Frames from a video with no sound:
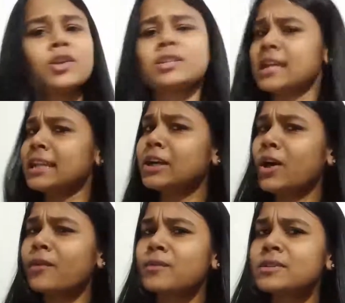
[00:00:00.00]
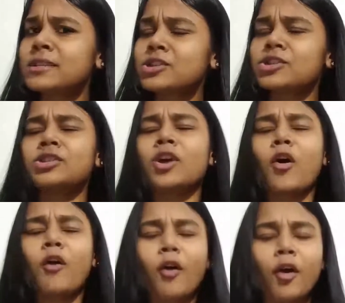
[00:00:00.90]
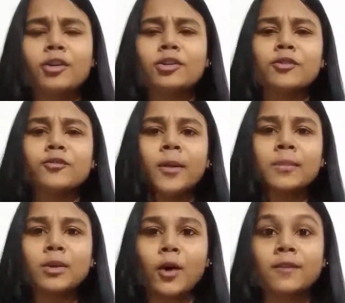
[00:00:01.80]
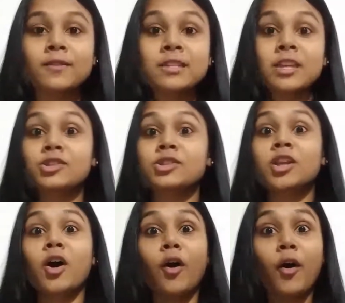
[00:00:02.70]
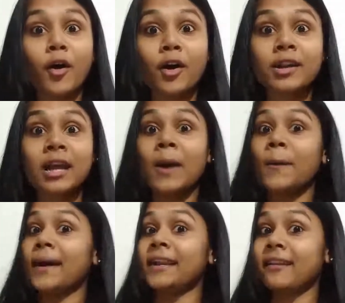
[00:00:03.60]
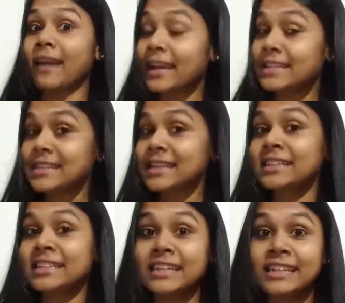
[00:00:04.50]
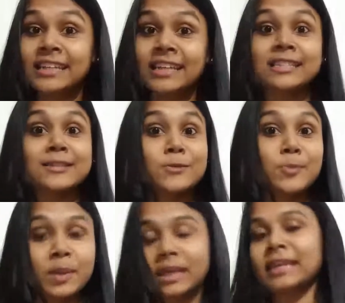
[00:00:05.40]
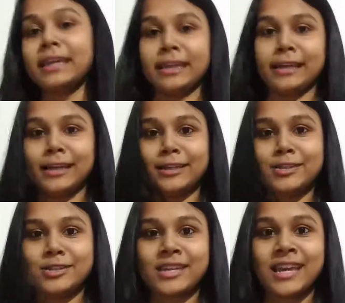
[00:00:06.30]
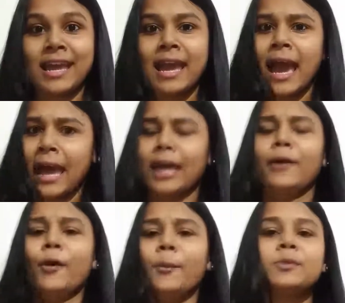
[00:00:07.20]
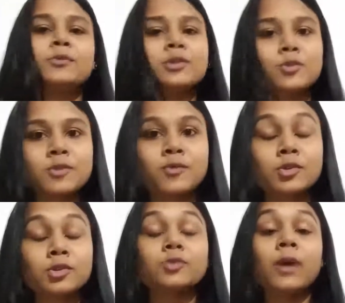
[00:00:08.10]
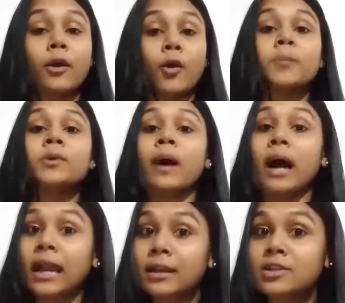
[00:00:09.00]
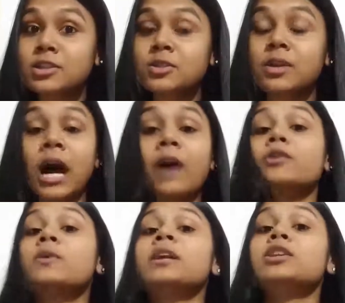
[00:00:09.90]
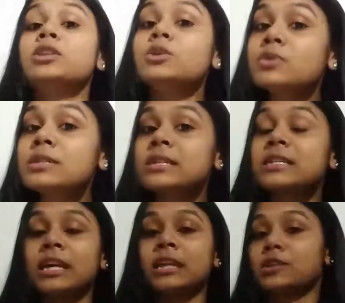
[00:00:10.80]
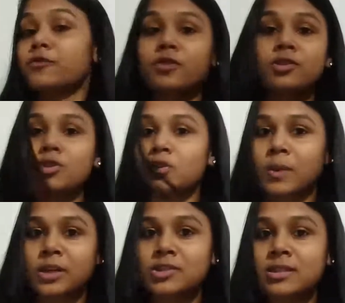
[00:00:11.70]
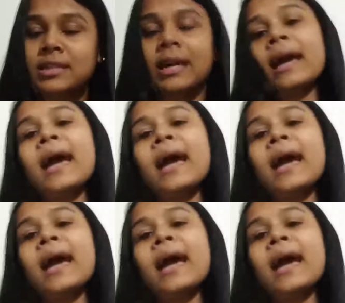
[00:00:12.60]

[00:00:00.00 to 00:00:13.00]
in your daily conversation or in your formal conversation or while writing, reading, speaking English. And I hope it was useful to you. I hope you understood how you can use it in different situations